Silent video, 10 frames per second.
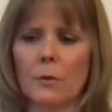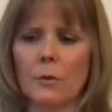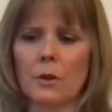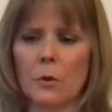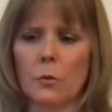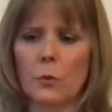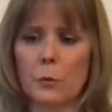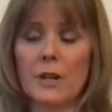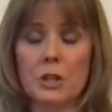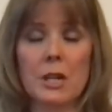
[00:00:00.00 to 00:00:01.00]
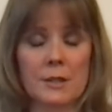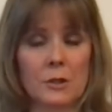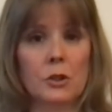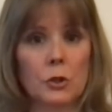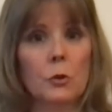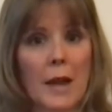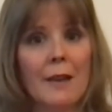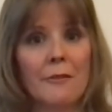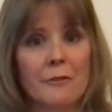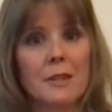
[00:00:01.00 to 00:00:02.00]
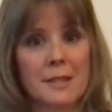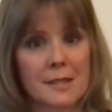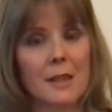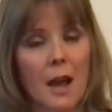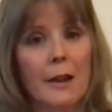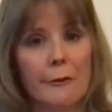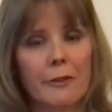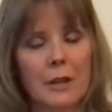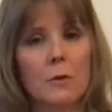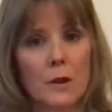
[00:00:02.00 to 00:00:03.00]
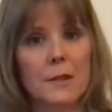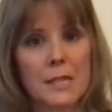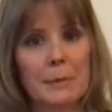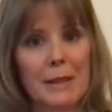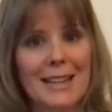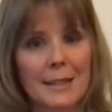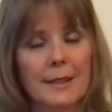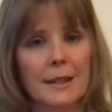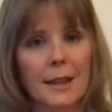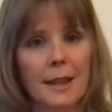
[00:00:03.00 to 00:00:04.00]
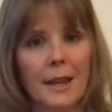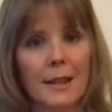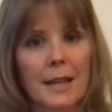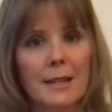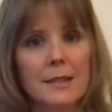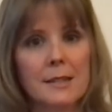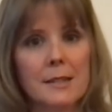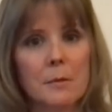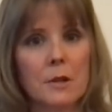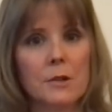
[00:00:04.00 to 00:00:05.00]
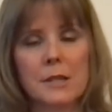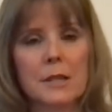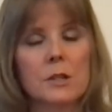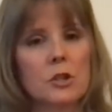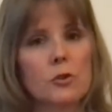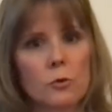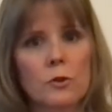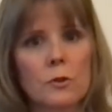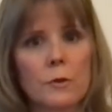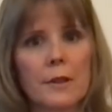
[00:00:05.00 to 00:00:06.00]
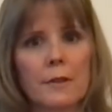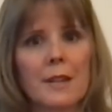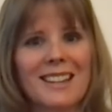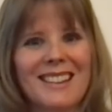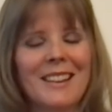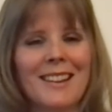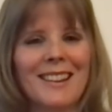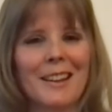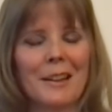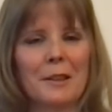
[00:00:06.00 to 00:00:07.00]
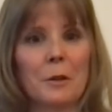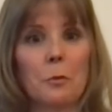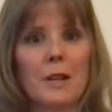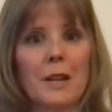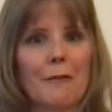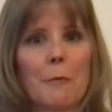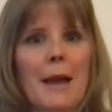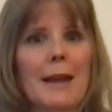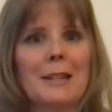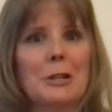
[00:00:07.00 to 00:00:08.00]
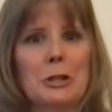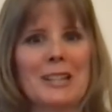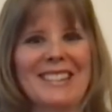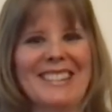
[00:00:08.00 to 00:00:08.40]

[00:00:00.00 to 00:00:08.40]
you know, we just do have this life here on this planet. And that is the most extraordinary thing that we have managed